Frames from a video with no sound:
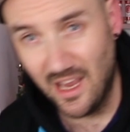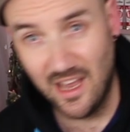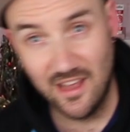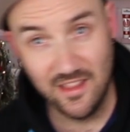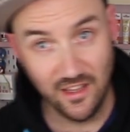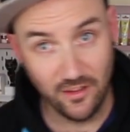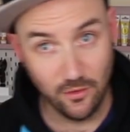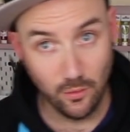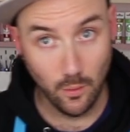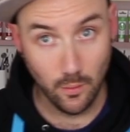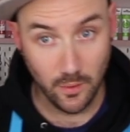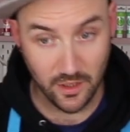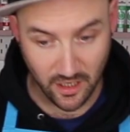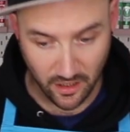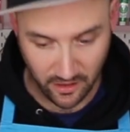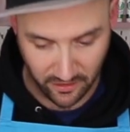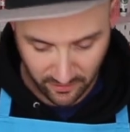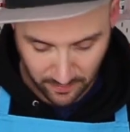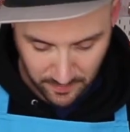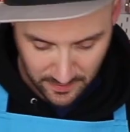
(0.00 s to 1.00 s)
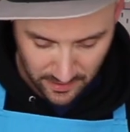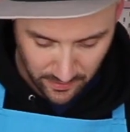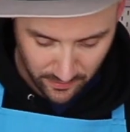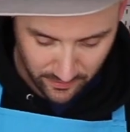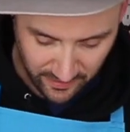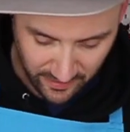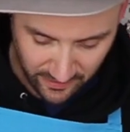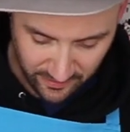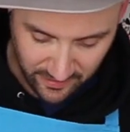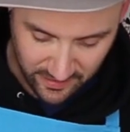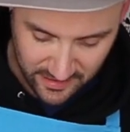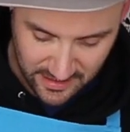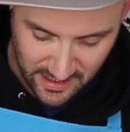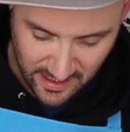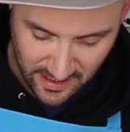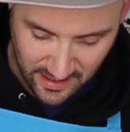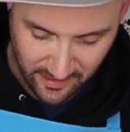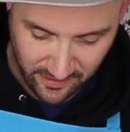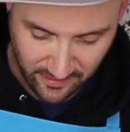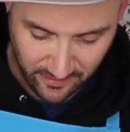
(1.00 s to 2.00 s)
and that's what we're going to be using
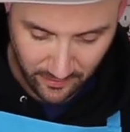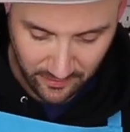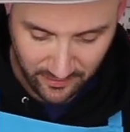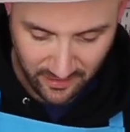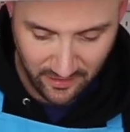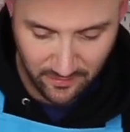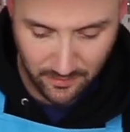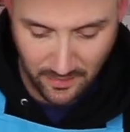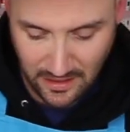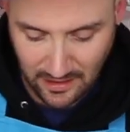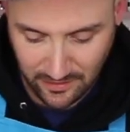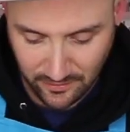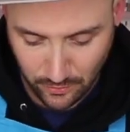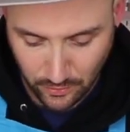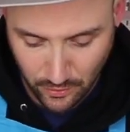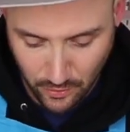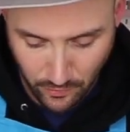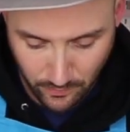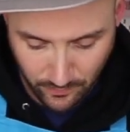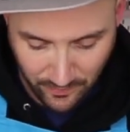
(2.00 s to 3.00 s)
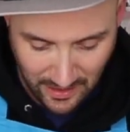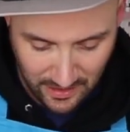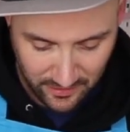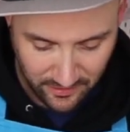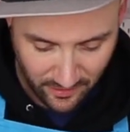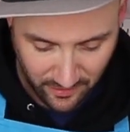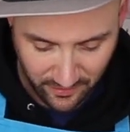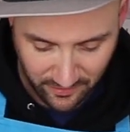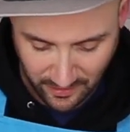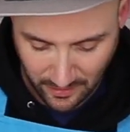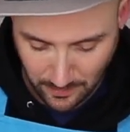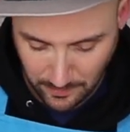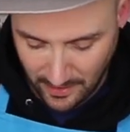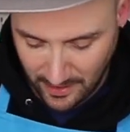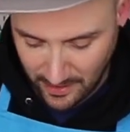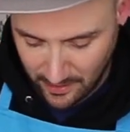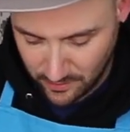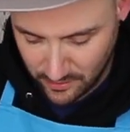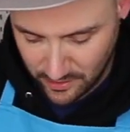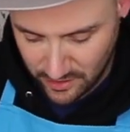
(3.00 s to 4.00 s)
today. So instead of my little corn flour dusting
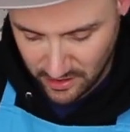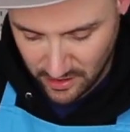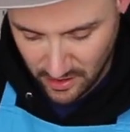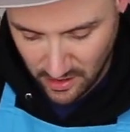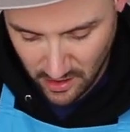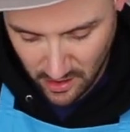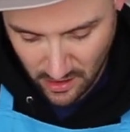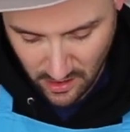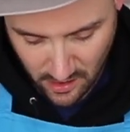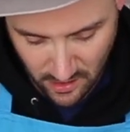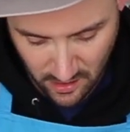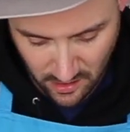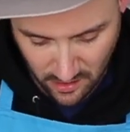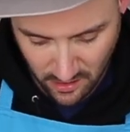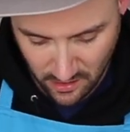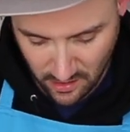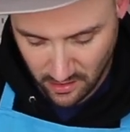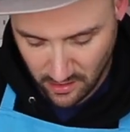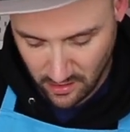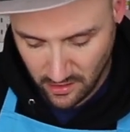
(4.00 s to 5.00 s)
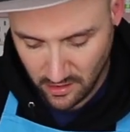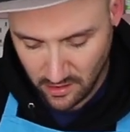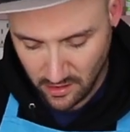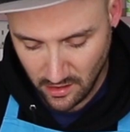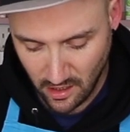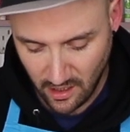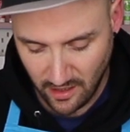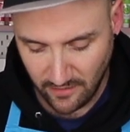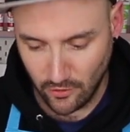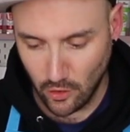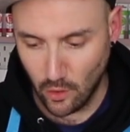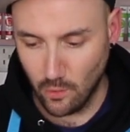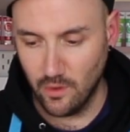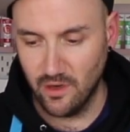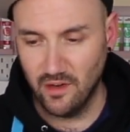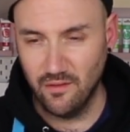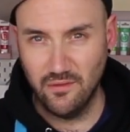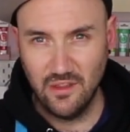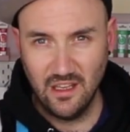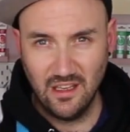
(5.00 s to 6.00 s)
pouch, I've got
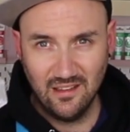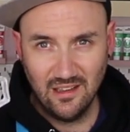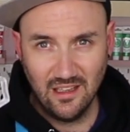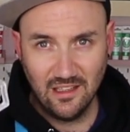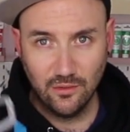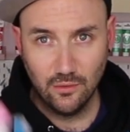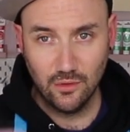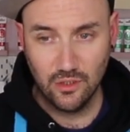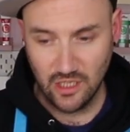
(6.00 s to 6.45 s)
one of these little